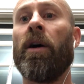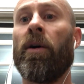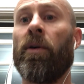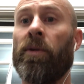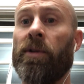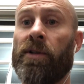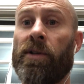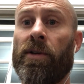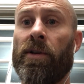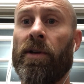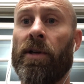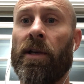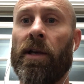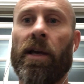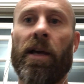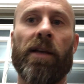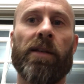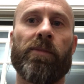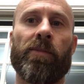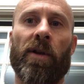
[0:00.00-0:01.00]
which
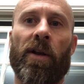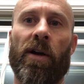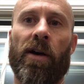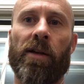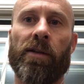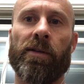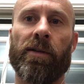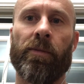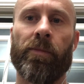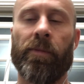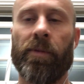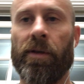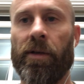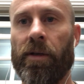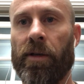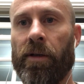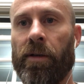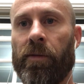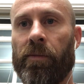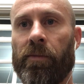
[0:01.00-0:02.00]
has been awesome,
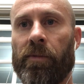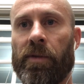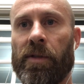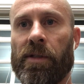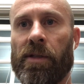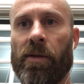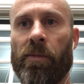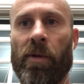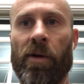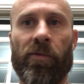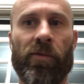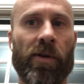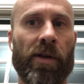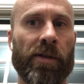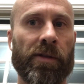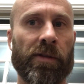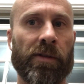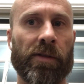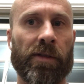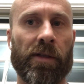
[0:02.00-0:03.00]
to see my
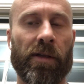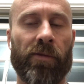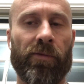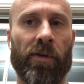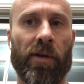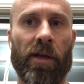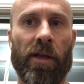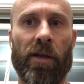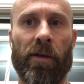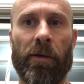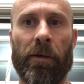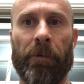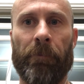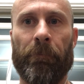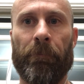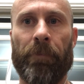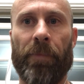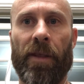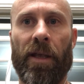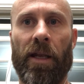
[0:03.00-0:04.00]
friends and stuff again
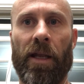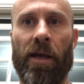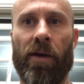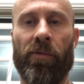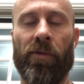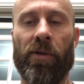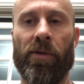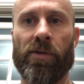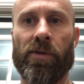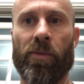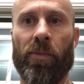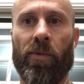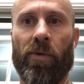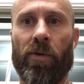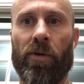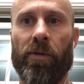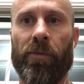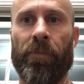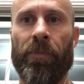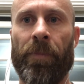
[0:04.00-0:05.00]
and have their
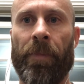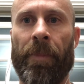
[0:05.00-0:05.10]
support